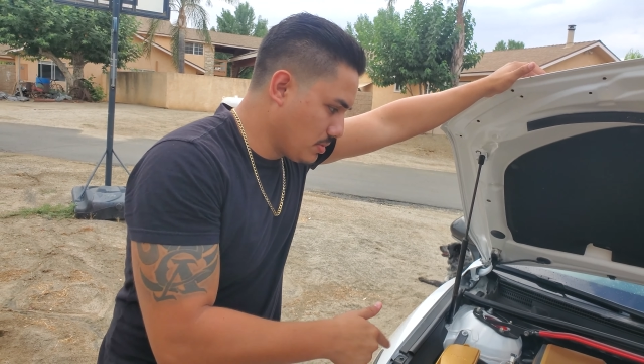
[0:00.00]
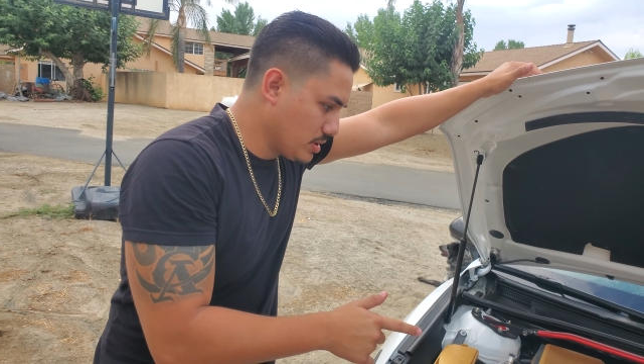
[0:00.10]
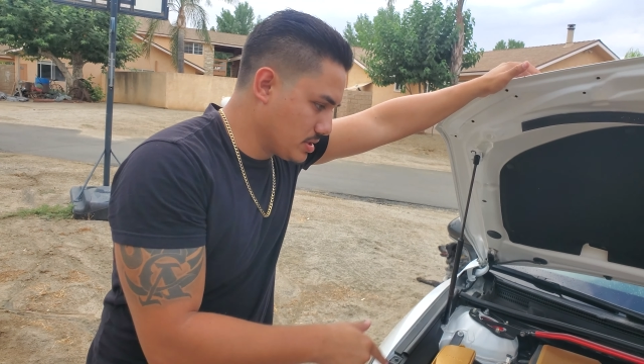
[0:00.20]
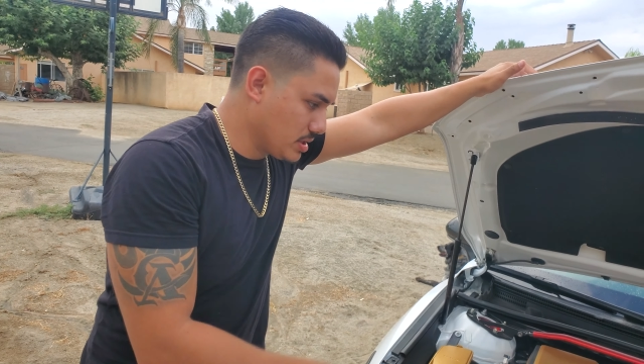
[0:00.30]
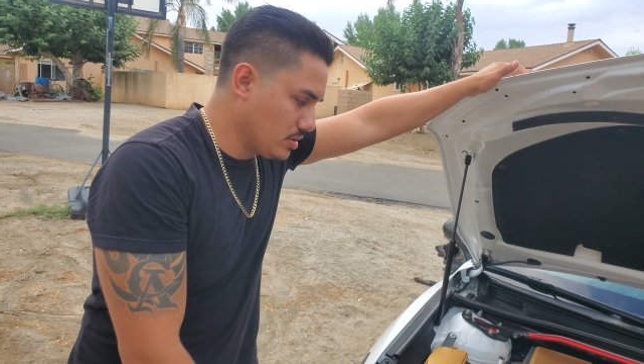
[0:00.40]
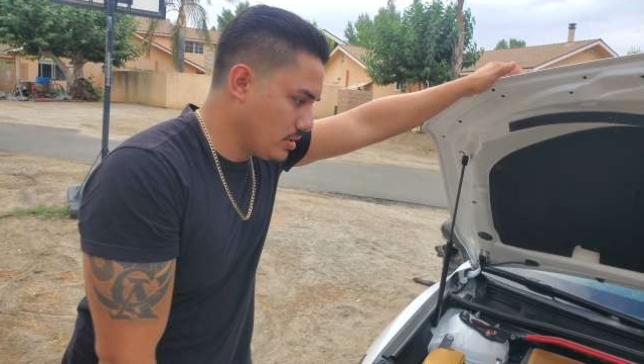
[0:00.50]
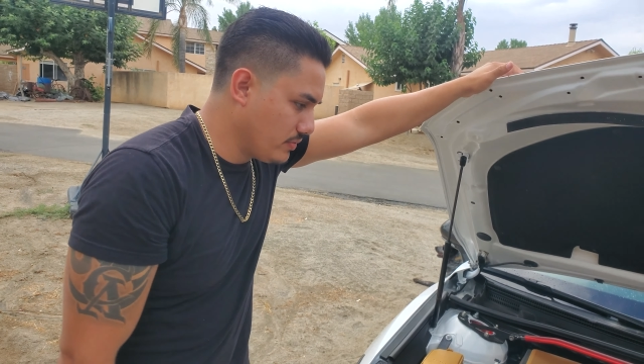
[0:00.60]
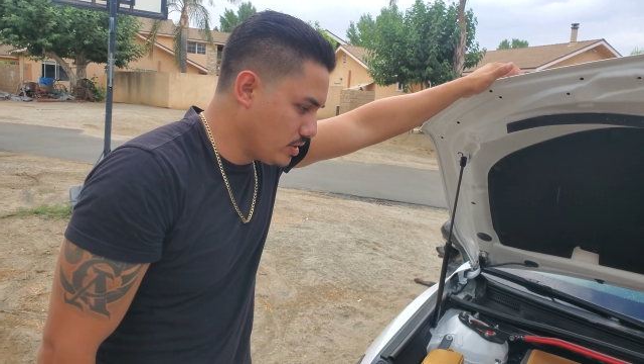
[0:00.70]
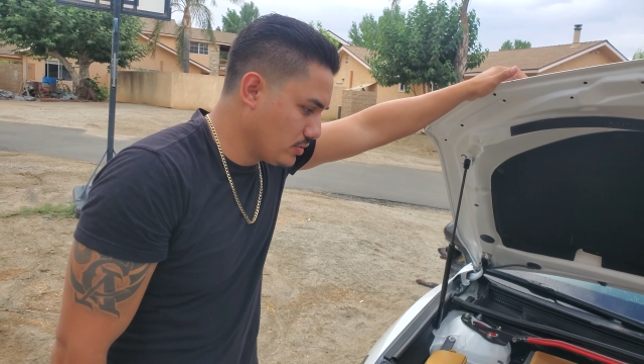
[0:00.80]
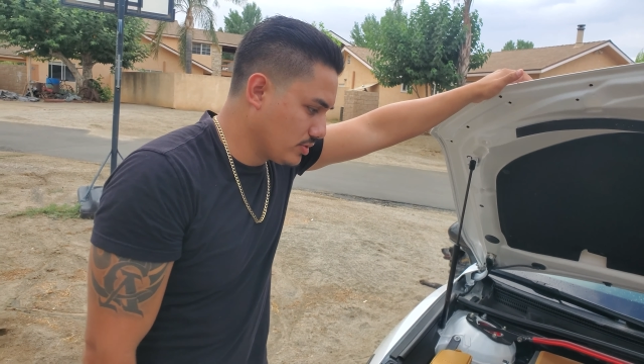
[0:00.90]
about this in another
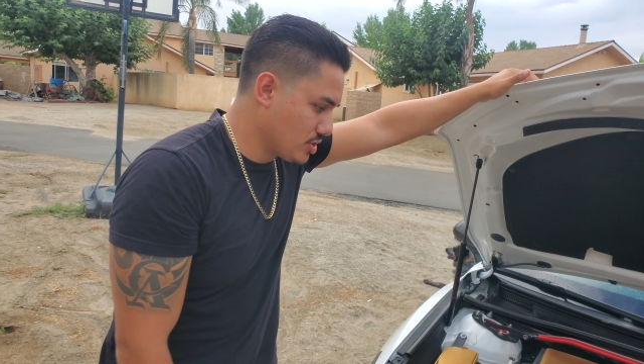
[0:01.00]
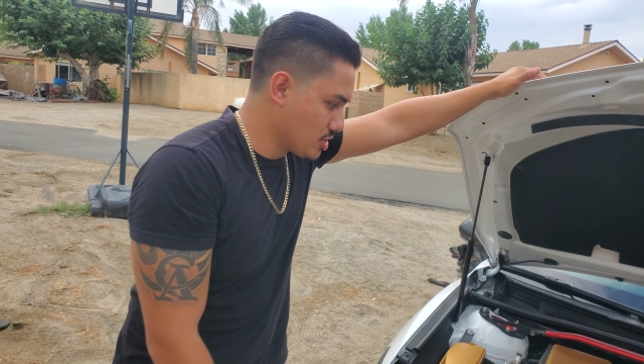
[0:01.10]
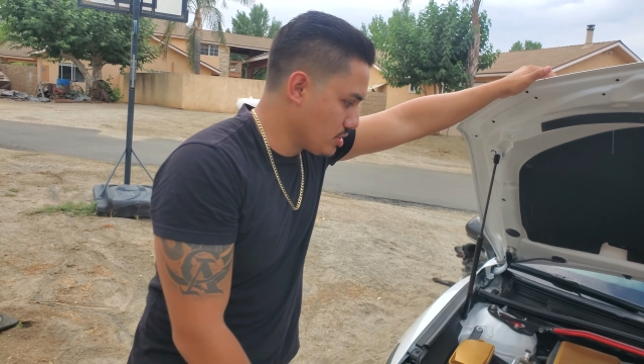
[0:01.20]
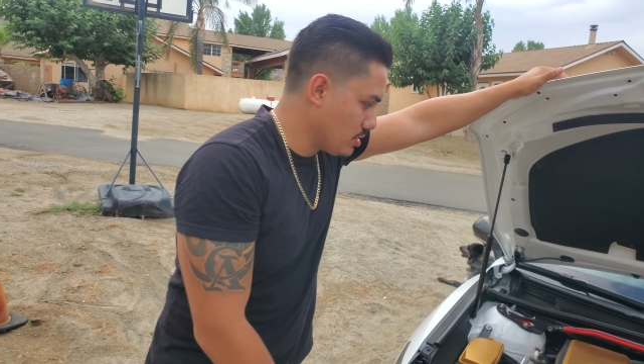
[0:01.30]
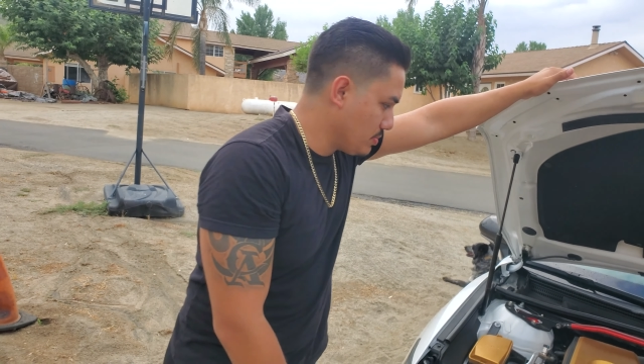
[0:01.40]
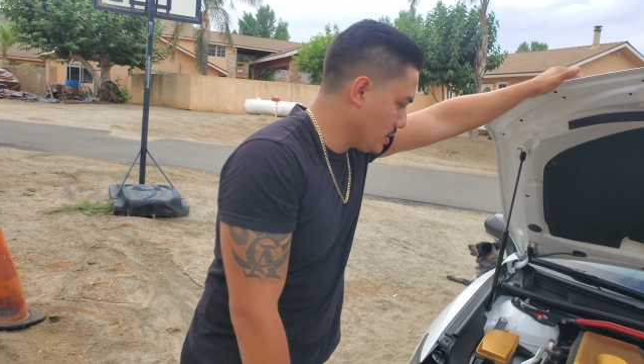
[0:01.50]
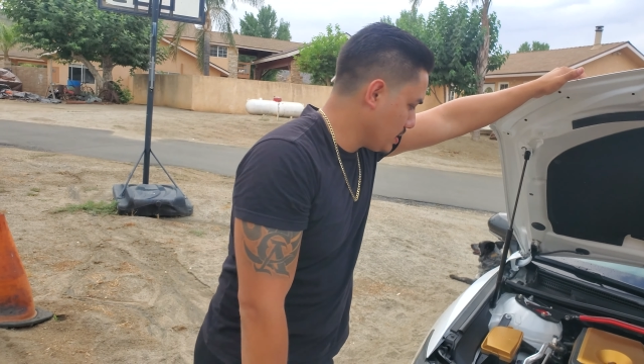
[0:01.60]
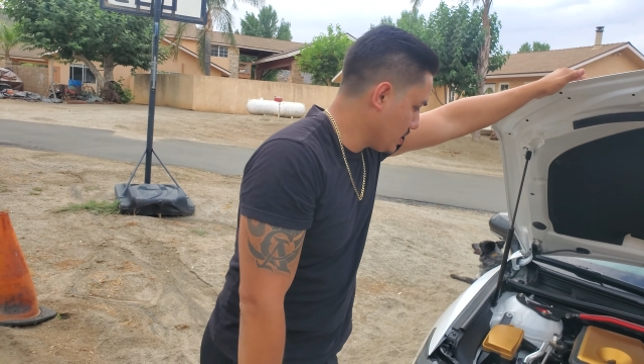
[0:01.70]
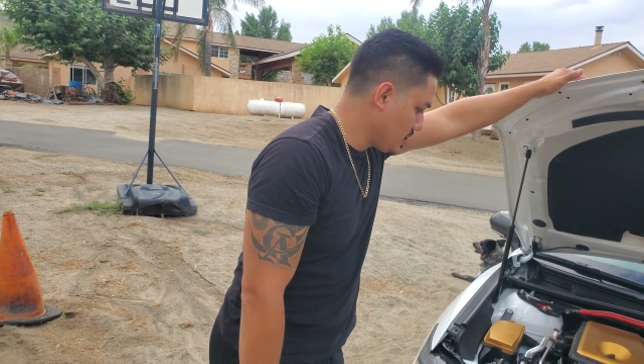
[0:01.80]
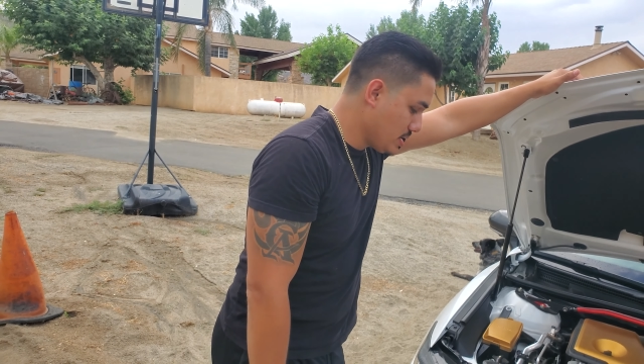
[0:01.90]
video for sure. But